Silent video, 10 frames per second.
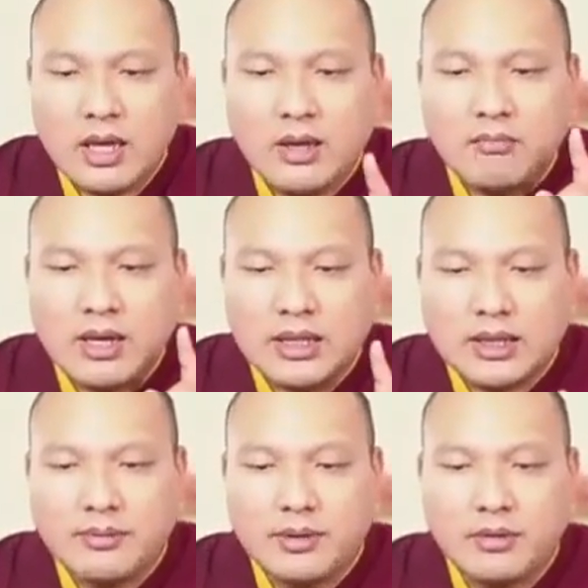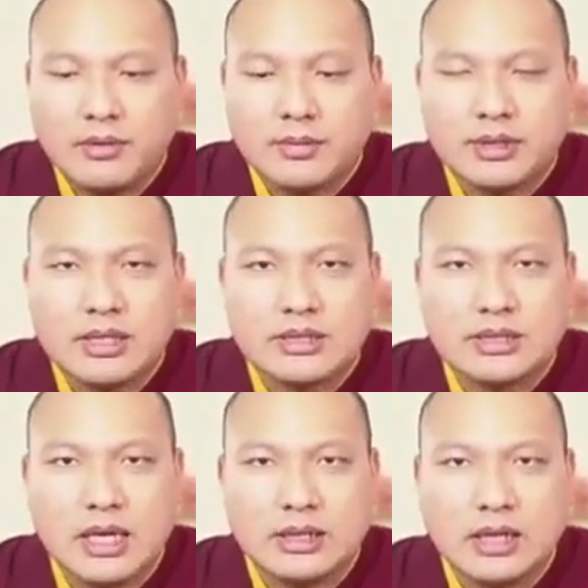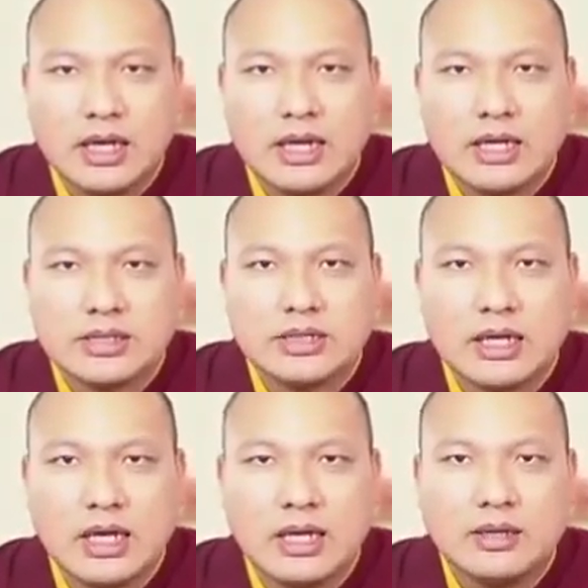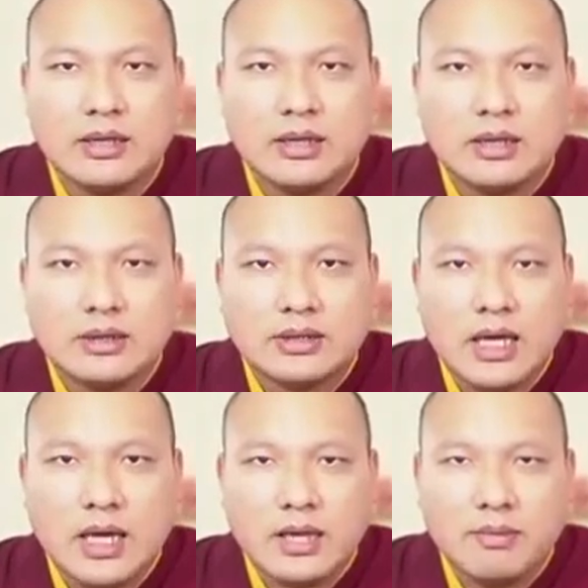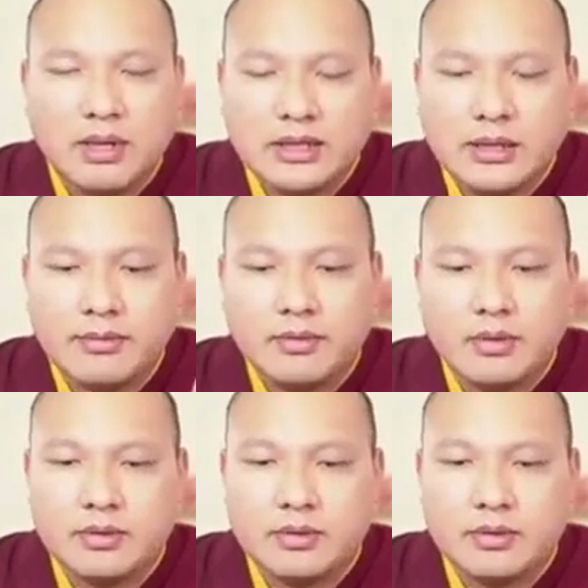and become a monastic. Once you become a monastic,